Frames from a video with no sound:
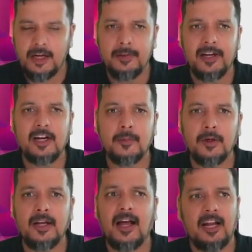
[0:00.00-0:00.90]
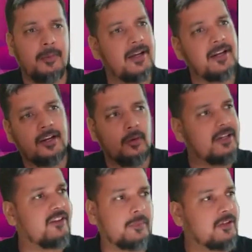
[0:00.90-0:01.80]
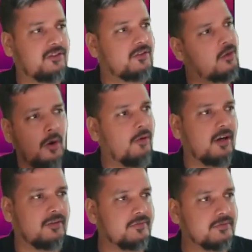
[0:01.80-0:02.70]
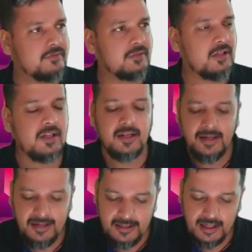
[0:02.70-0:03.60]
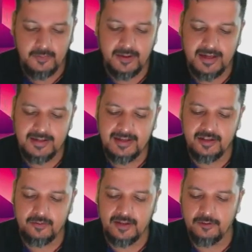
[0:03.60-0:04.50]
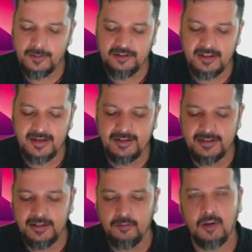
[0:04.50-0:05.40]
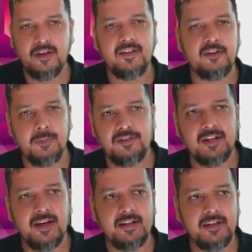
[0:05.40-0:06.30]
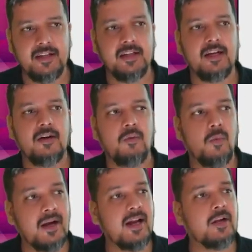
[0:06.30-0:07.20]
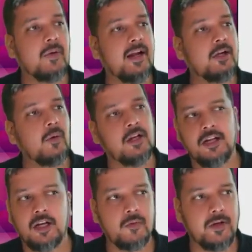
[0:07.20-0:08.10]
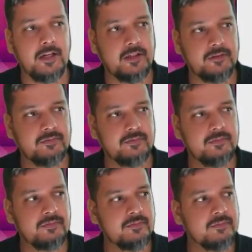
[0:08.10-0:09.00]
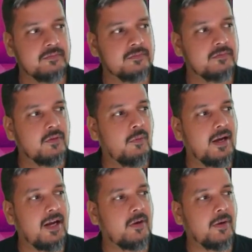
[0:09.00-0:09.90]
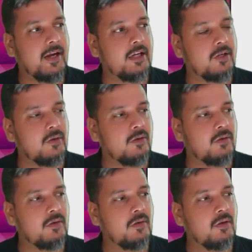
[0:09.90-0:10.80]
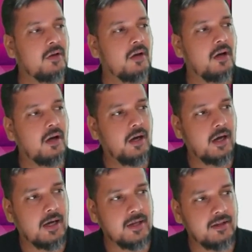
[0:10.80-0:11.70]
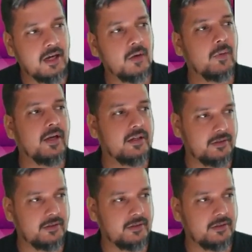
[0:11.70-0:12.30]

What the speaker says: tribunal, arbitrator only this much, over. In advocate there is one special category. What is that special category? One advocate to another advocate. One advocate to another advocate.